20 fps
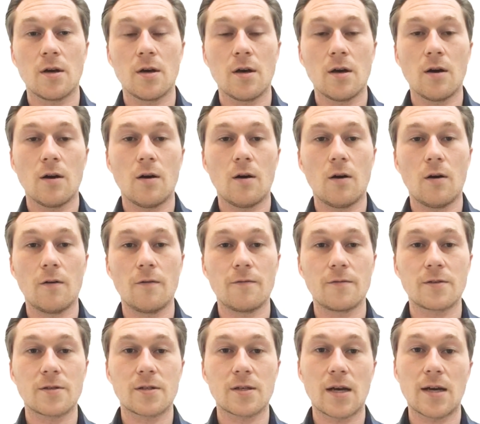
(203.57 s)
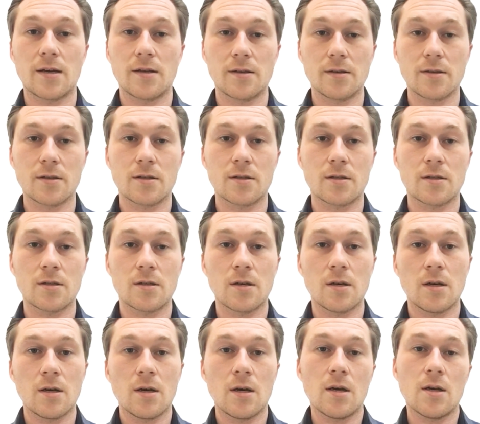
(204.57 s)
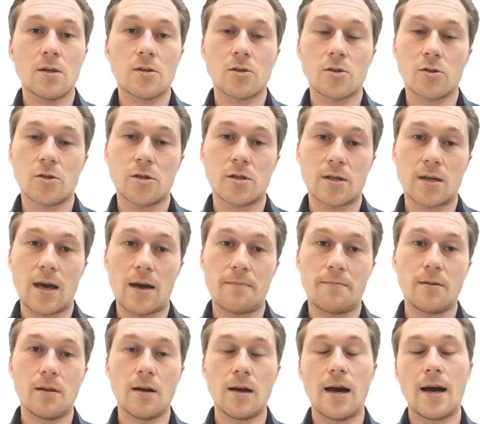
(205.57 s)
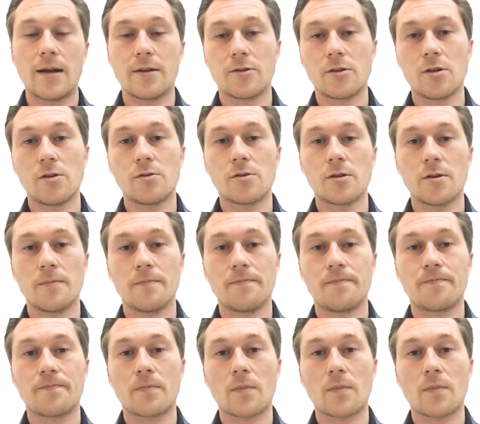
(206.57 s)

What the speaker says: of science, such as Kepler and Newton.